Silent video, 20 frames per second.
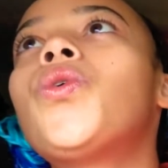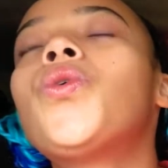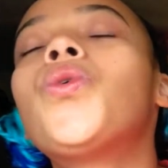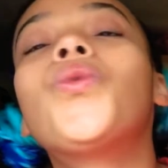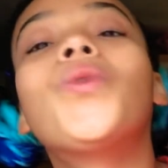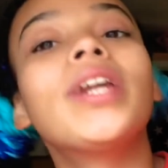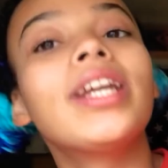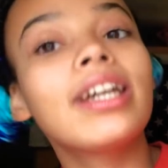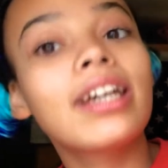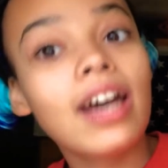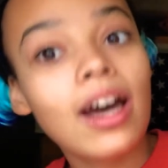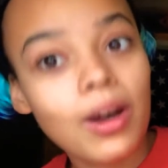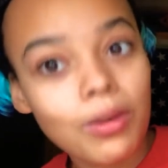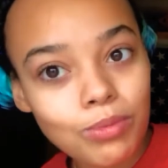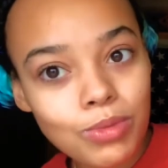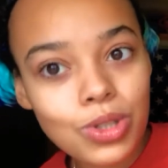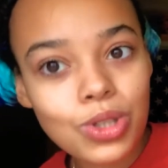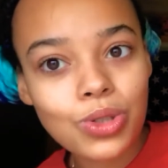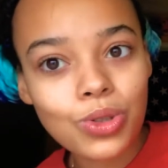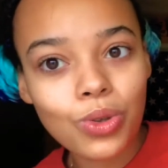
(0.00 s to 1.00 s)
When it
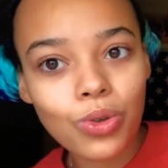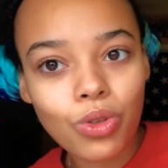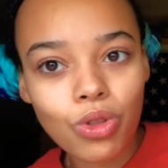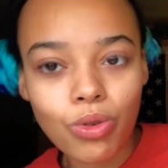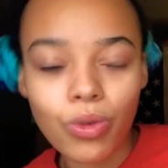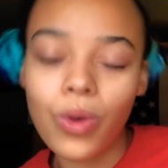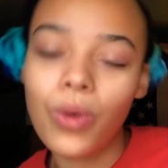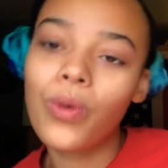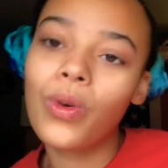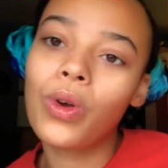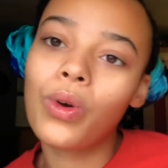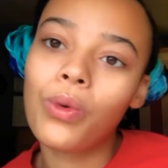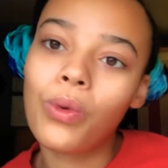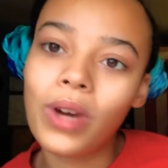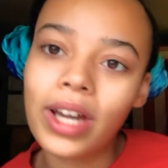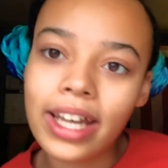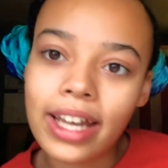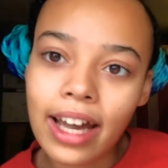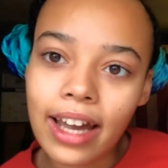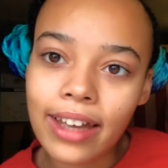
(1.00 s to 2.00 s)
comes to throwing
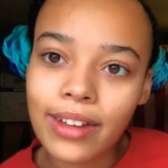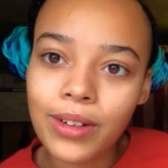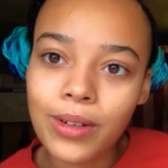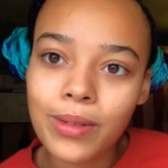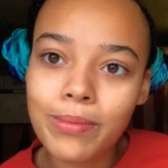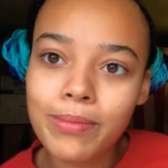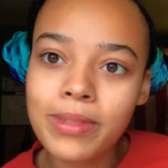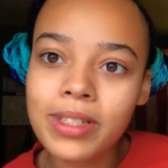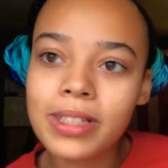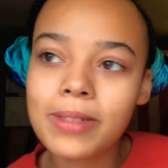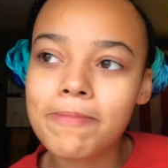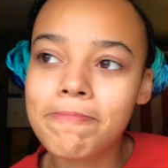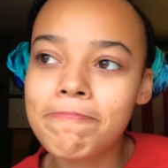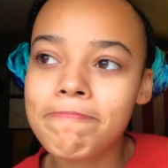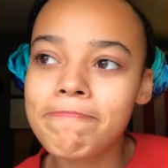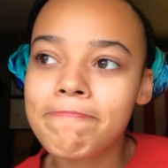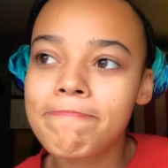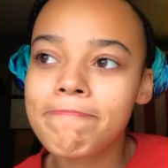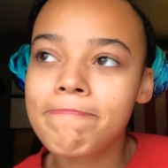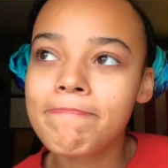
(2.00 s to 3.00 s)
away items,
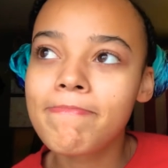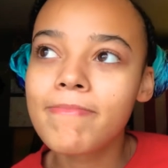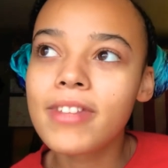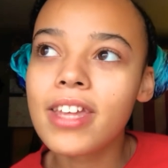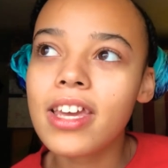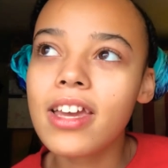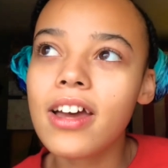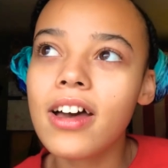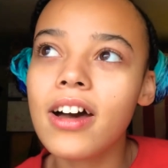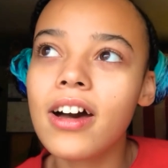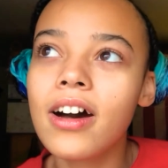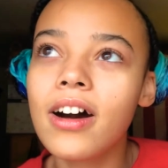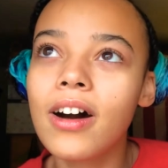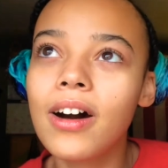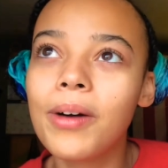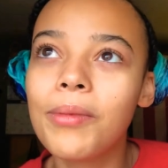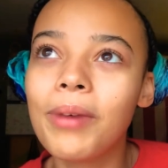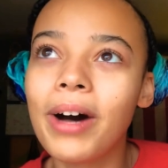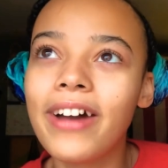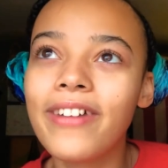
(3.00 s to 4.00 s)

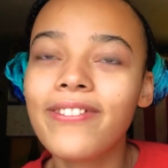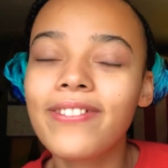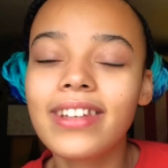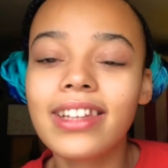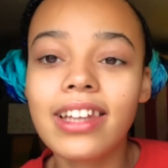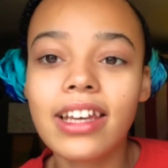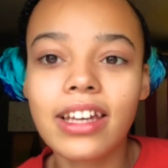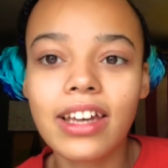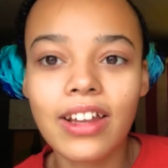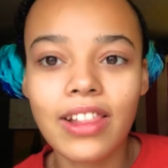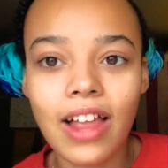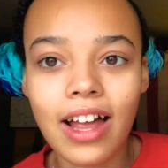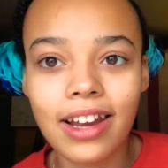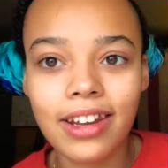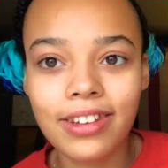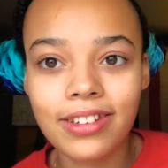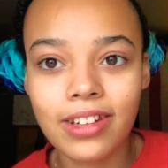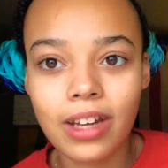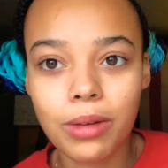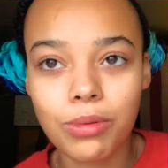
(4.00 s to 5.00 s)
I feel like a lot of
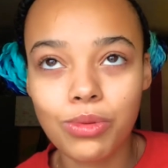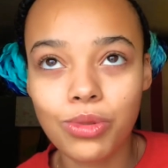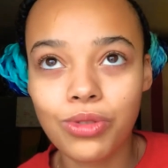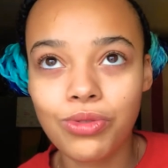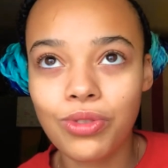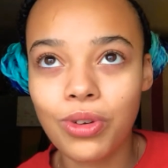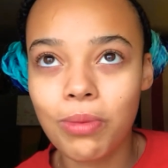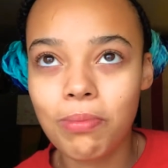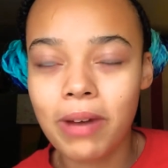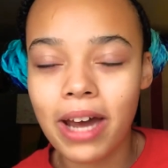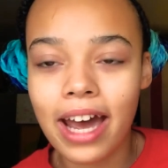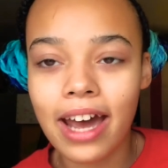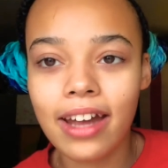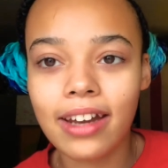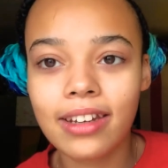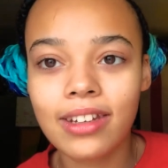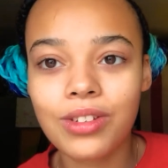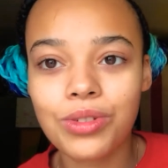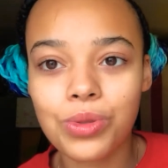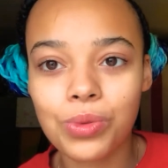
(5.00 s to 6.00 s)
the times we feel bad
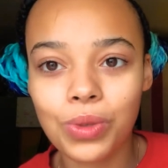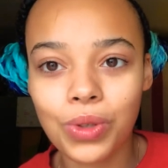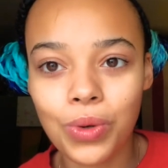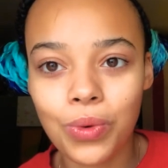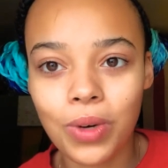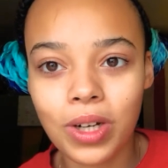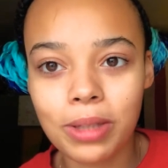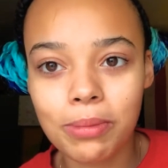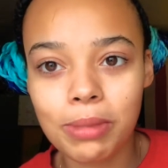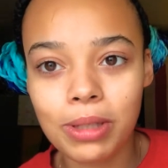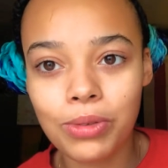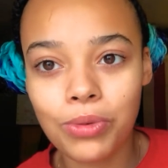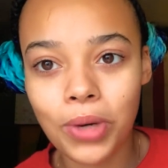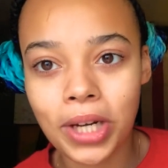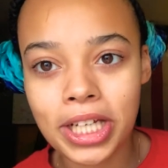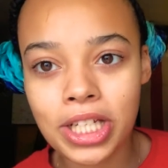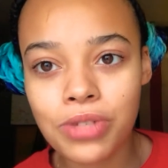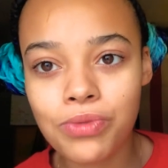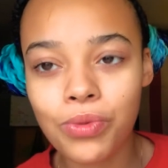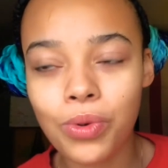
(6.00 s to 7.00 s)
because we don't want to be
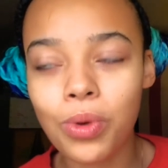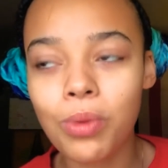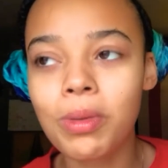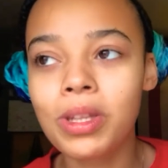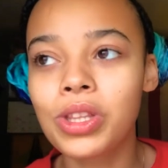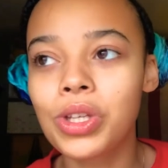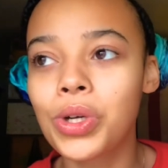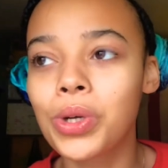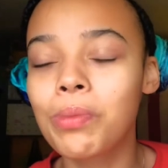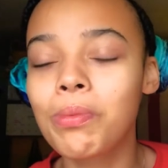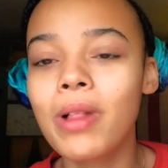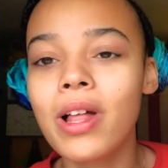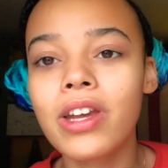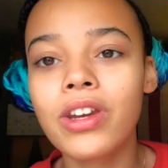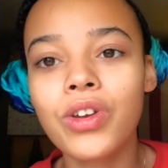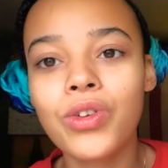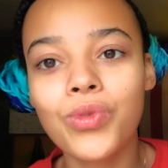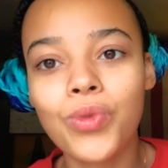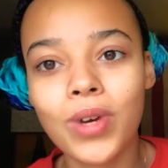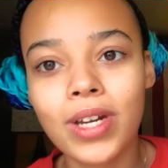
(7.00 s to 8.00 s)
wasteful, but there are plenty
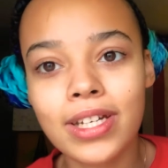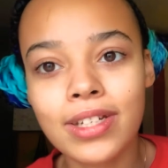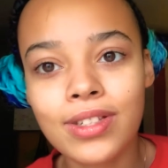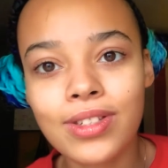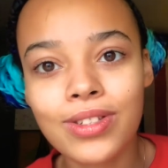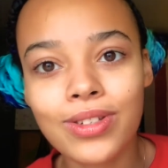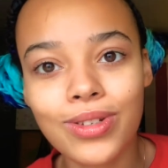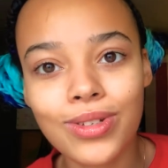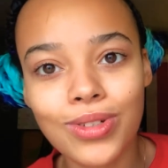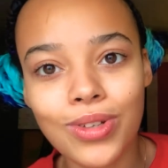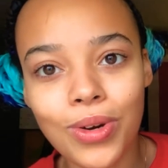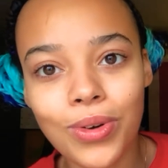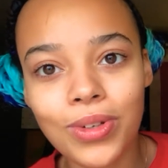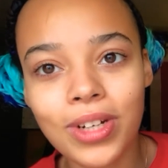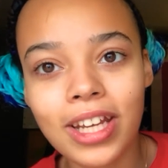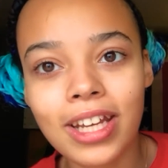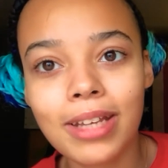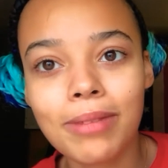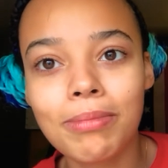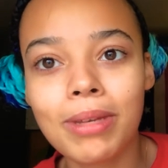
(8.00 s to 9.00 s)
of ways to
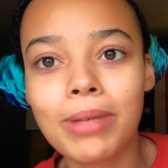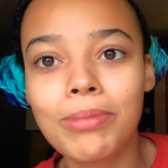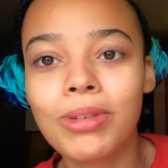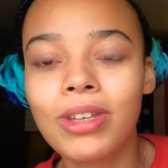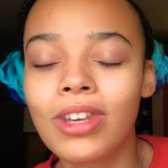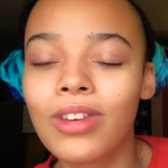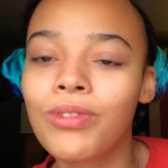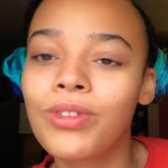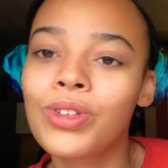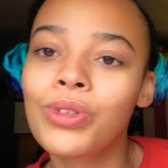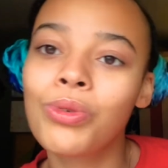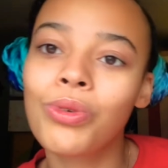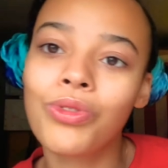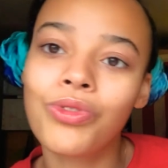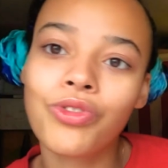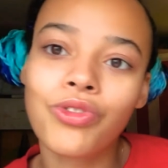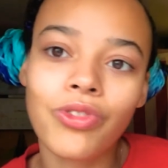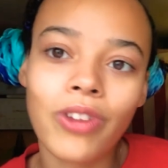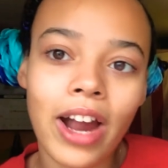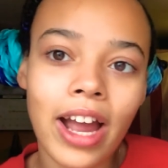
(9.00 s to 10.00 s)
donate, maybe give it to a
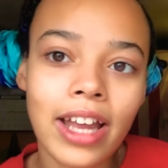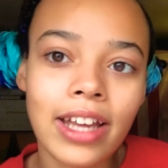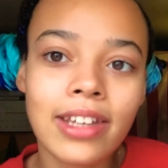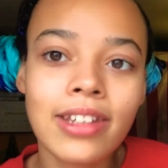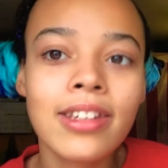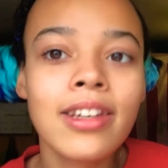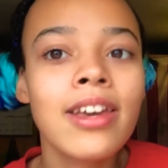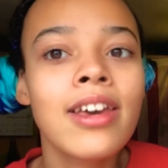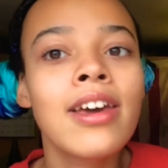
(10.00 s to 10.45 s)
friend.